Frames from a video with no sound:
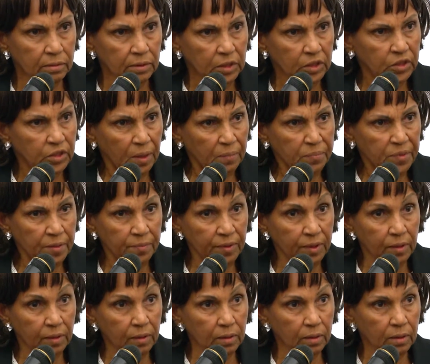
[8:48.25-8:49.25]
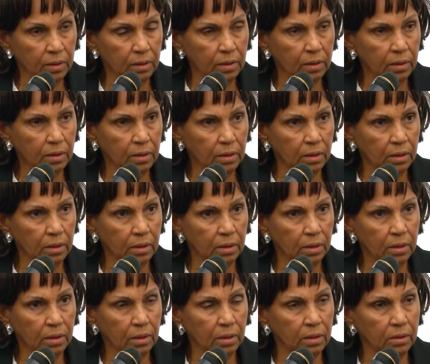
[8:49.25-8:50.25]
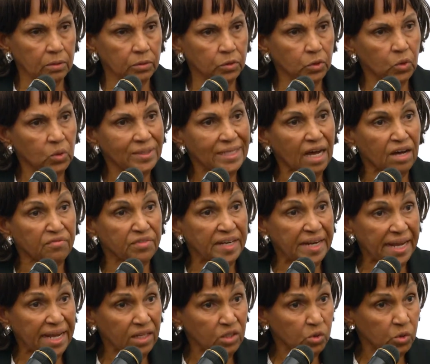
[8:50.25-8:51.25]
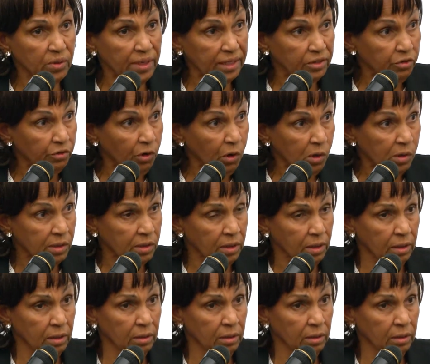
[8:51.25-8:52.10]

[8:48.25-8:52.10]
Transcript: some people don't have an end to that road